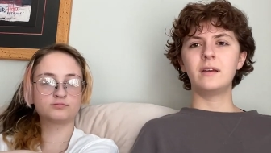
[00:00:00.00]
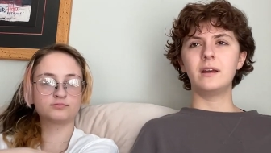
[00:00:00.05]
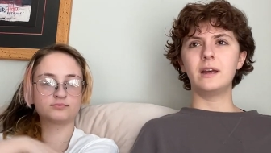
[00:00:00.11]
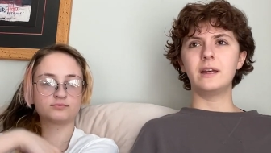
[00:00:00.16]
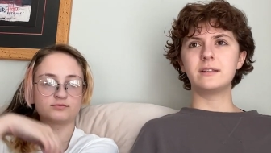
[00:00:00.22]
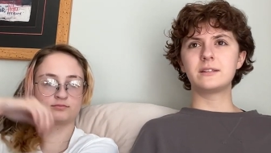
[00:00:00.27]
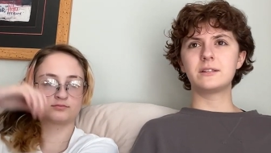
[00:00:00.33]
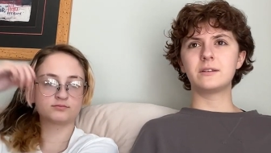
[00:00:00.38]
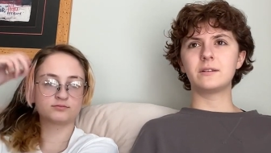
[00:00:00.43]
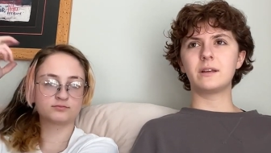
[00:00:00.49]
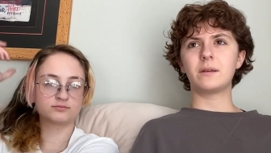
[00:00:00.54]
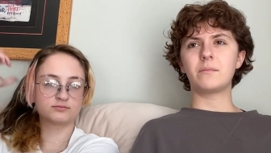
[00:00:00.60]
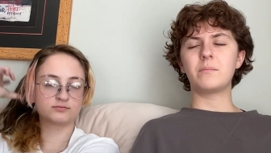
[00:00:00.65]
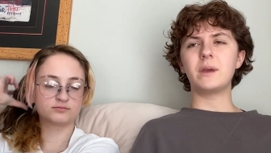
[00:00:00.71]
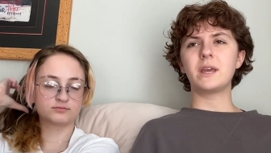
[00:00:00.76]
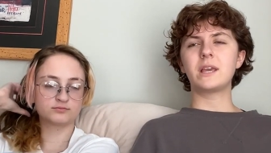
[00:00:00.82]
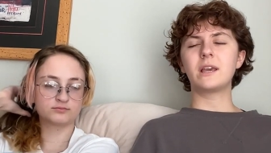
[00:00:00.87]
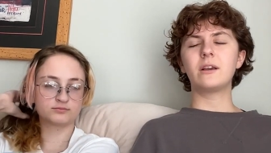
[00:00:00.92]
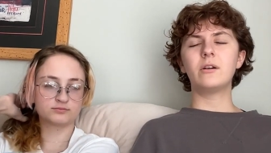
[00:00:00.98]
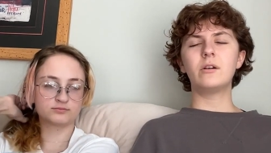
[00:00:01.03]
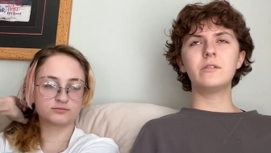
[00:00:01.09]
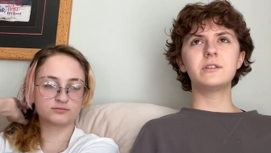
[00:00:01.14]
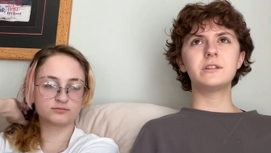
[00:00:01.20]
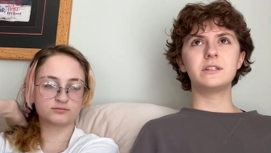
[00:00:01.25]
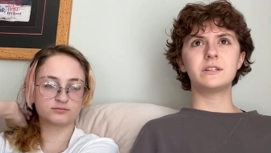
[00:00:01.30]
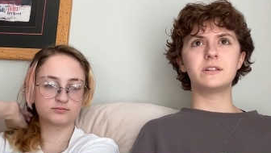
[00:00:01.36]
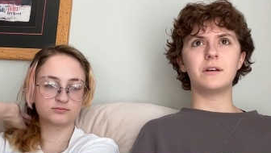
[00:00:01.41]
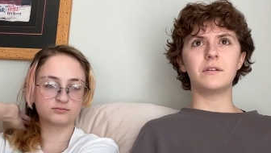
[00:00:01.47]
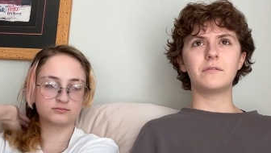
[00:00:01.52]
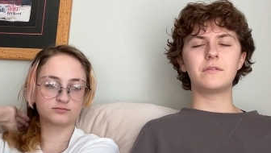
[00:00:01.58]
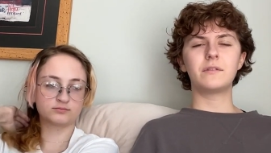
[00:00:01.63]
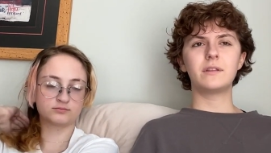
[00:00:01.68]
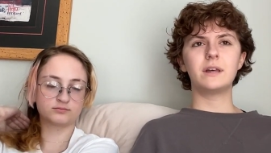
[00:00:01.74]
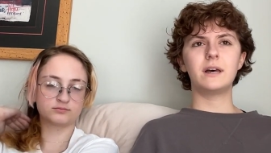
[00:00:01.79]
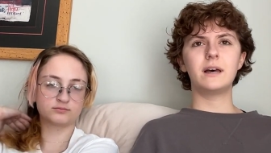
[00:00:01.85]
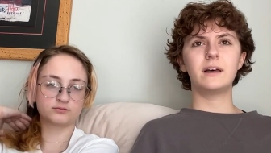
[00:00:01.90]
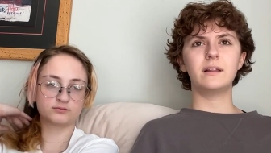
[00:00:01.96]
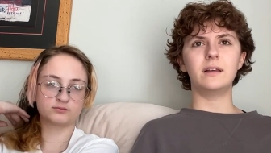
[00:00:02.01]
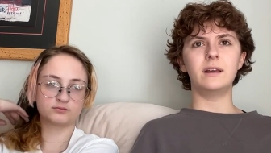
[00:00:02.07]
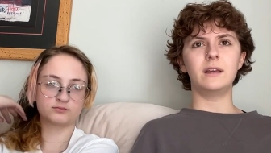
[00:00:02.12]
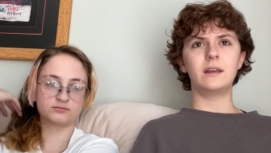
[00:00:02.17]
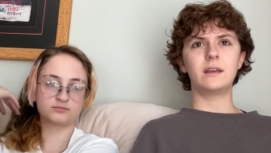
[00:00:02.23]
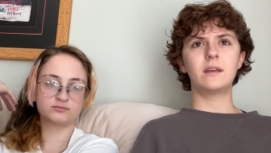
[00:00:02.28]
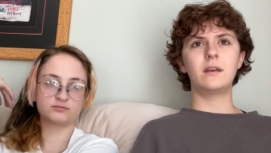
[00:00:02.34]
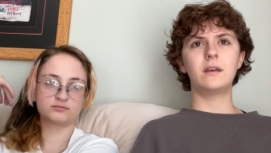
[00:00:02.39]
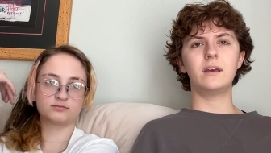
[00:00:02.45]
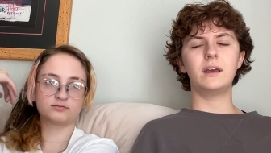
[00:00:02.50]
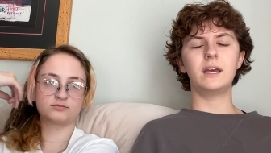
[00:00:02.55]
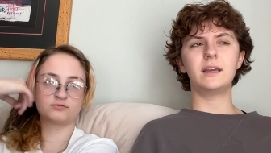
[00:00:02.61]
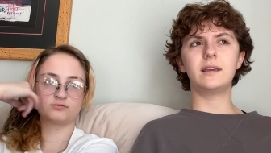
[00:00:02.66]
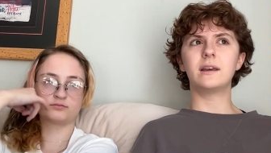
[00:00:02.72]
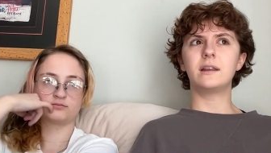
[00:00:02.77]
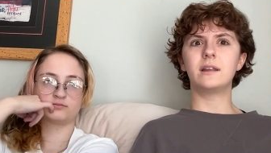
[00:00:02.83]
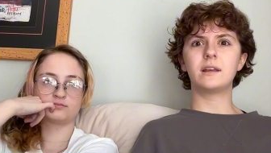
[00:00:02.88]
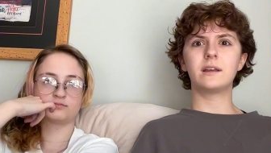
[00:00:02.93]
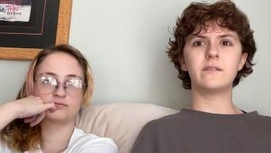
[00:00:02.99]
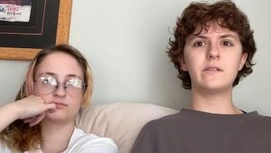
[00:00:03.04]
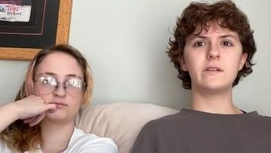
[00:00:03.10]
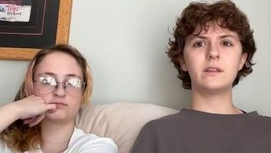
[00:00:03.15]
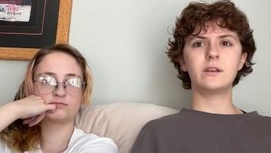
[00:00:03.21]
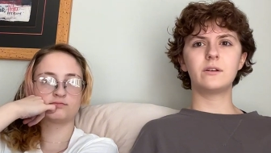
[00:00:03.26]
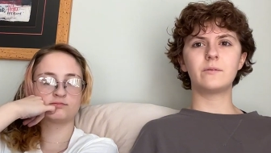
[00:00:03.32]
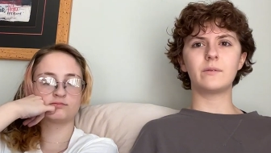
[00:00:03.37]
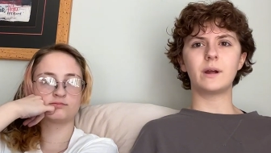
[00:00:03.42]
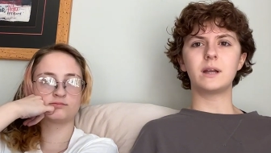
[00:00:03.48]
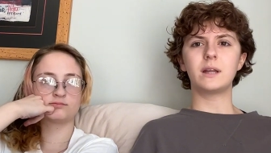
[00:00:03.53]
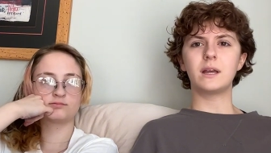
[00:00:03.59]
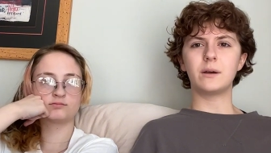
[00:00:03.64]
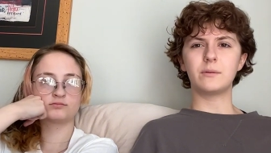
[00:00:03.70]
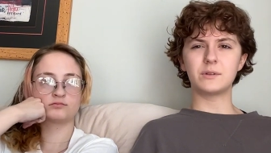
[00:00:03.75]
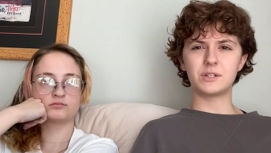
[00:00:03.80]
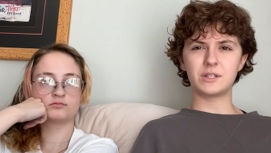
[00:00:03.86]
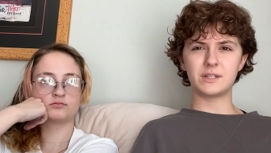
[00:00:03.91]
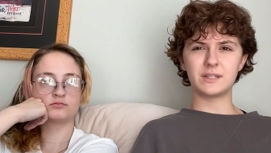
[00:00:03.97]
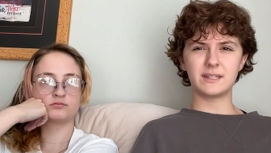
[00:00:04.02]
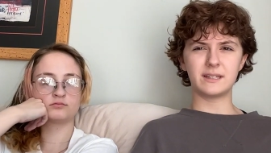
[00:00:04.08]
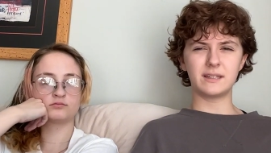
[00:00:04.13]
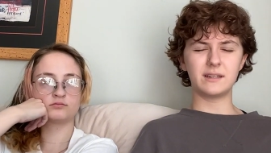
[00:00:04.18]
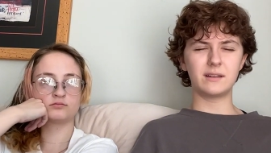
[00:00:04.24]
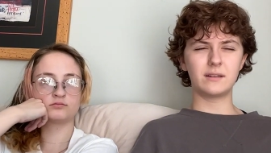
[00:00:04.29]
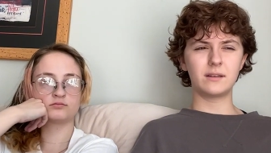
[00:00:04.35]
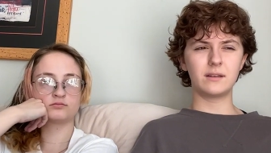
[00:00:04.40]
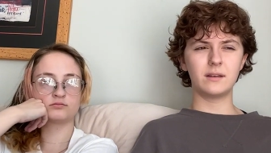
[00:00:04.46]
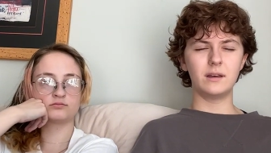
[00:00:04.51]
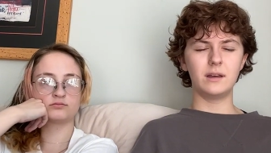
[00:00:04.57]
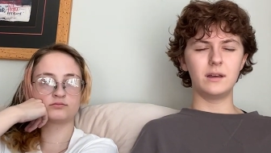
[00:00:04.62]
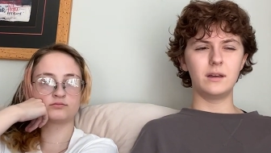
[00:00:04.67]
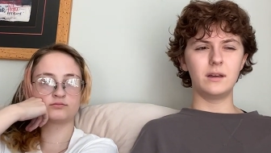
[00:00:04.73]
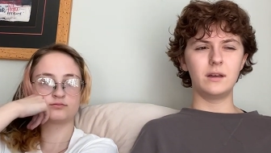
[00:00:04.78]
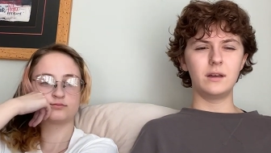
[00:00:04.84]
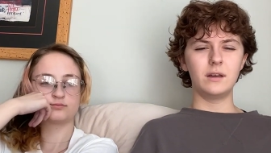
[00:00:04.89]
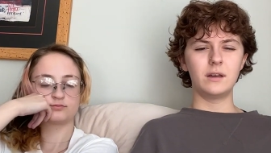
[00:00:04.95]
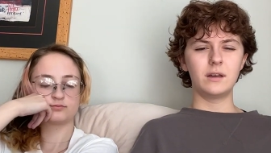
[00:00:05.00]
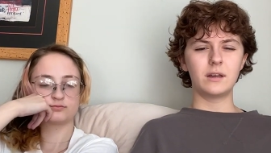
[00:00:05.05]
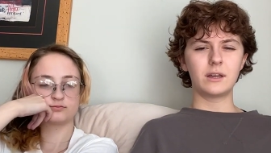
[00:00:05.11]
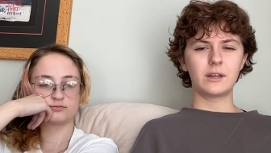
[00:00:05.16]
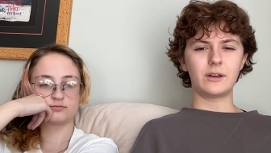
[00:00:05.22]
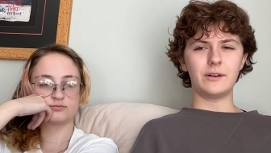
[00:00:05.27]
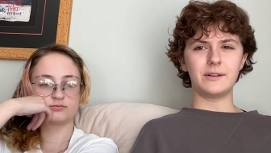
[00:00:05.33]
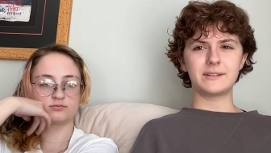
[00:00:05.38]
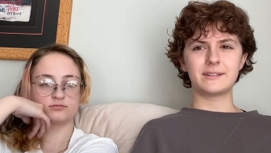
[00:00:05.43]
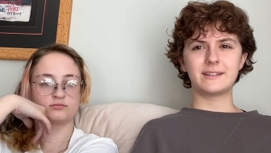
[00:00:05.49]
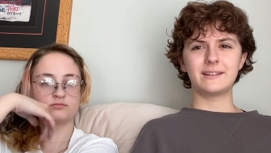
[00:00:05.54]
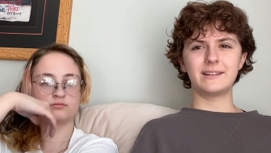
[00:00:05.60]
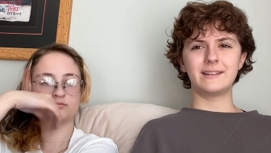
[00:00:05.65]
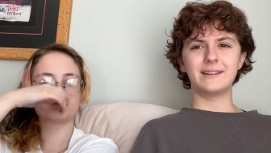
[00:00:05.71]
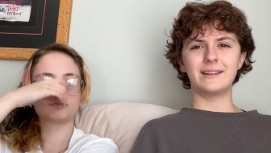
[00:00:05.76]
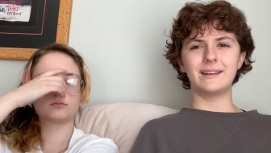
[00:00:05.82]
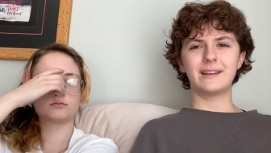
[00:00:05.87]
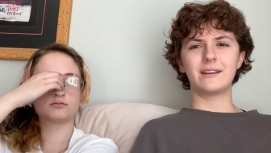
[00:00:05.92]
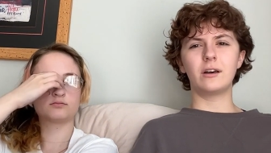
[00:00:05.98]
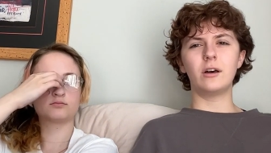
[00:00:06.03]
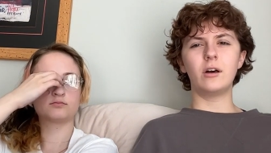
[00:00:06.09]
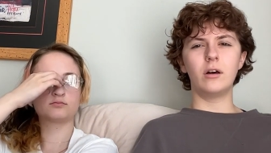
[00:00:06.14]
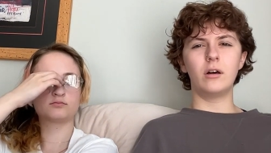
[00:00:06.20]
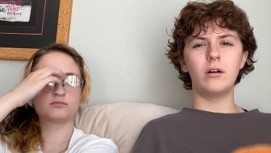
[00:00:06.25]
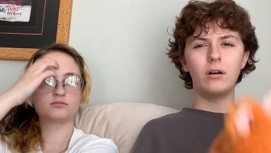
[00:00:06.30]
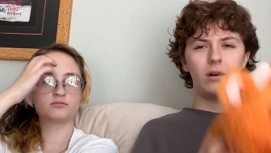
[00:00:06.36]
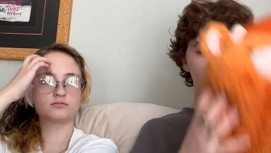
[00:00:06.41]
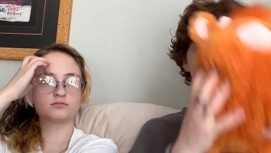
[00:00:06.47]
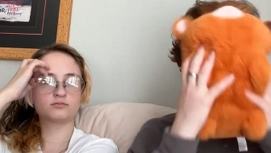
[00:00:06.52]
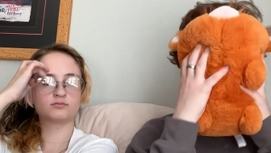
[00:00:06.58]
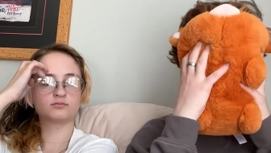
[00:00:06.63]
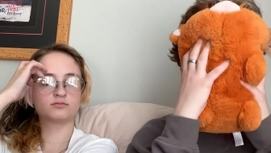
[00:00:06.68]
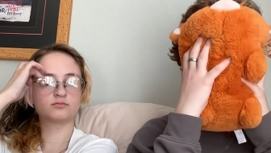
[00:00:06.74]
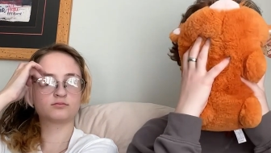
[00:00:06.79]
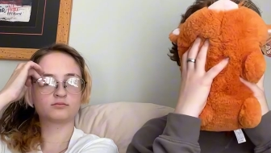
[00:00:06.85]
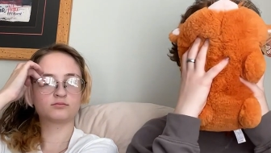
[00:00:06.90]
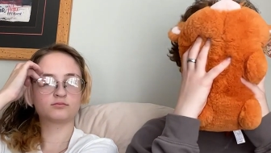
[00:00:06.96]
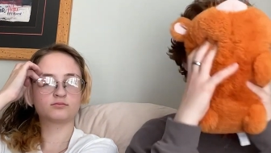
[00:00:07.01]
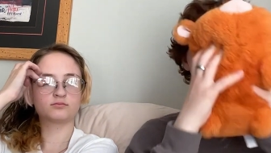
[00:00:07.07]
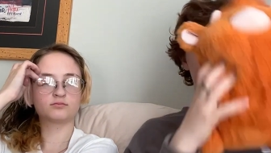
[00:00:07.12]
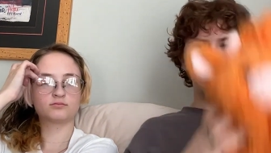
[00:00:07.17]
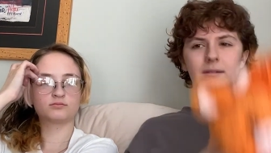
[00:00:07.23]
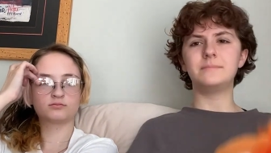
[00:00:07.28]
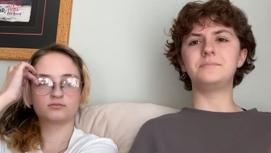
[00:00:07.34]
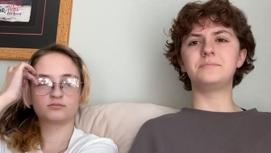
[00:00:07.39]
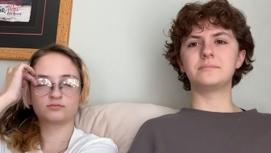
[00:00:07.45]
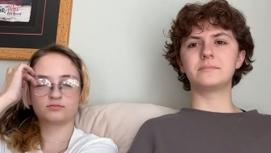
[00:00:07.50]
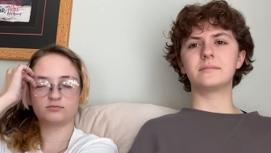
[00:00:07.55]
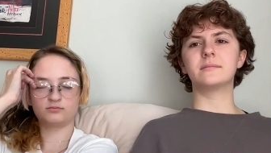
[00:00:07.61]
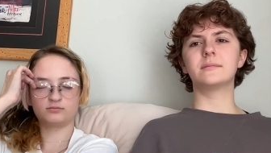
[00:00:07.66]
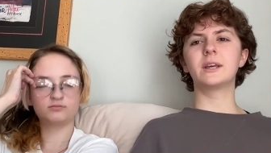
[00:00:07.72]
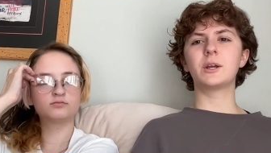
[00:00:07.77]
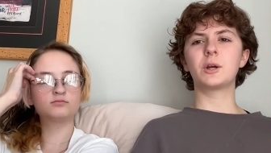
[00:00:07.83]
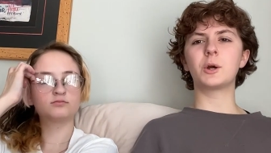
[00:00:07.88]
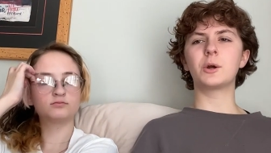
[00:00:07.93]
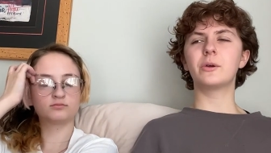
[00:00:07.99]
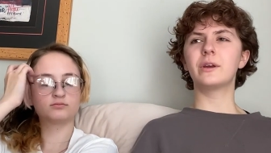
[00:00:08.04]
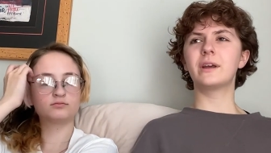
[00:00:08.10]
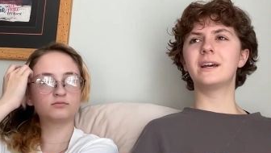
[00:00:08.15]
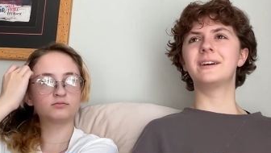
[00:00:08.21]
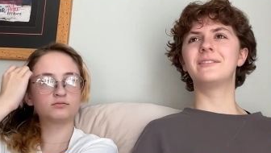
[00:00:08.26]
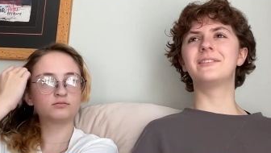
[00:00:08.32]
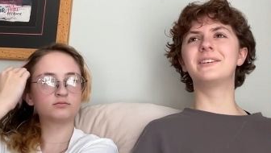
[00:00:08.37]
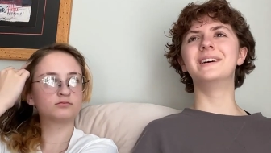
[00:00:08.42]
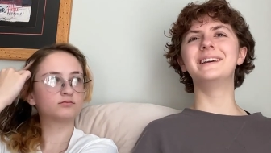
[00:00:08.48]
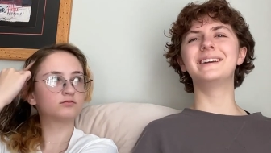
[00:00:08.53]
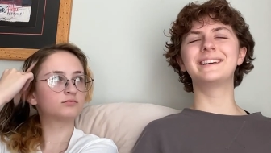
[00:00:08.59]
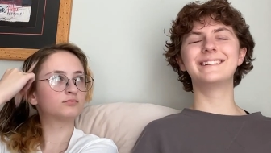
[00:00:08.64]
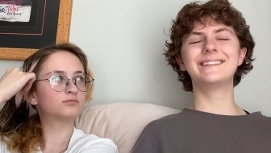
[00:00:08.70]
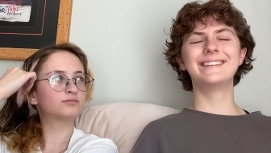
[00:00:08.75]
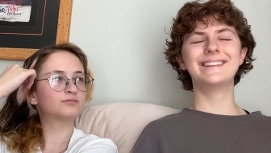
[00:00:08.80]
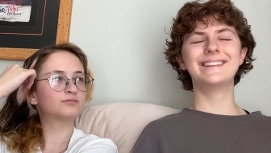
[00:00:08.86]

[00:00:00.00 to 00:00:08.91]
Speaker 1: And so like making all the stuff for that like and getting everything ready, I was just like constantly like, oh, like currently I have like,